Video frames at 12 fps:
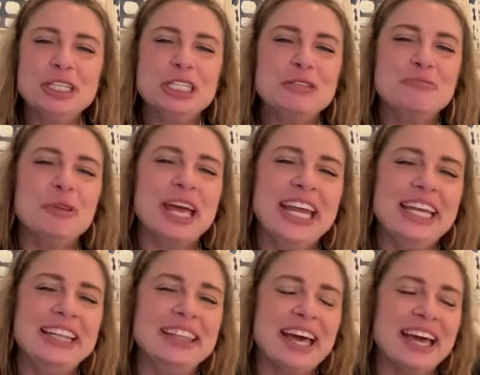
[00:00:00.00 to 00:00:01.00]

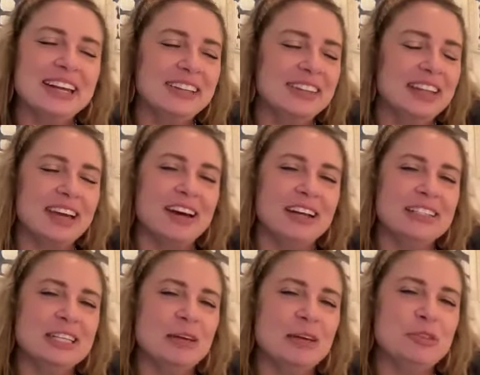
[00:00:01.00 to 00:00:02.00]
explain that
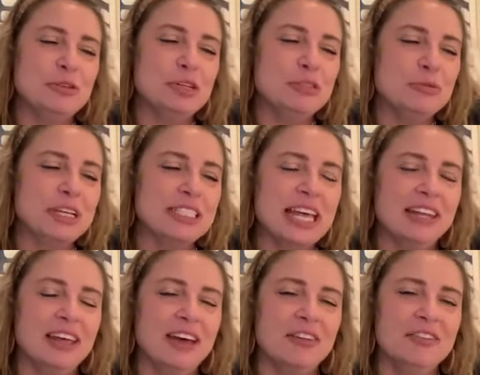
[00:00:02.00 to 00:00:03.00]
concept to us? Because I
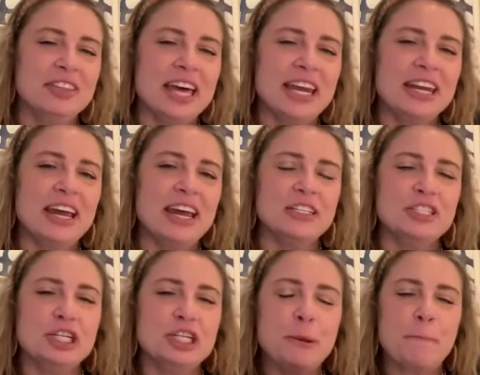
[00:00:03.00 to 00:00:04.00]
loved that
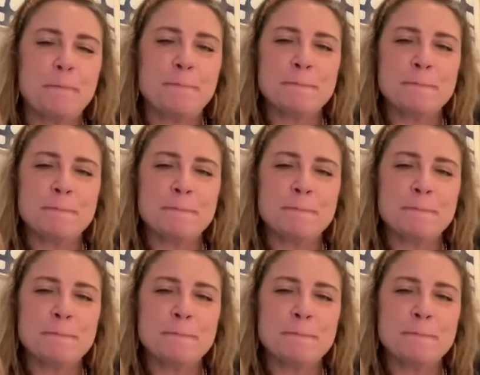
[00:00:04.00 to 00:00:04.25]
analogy.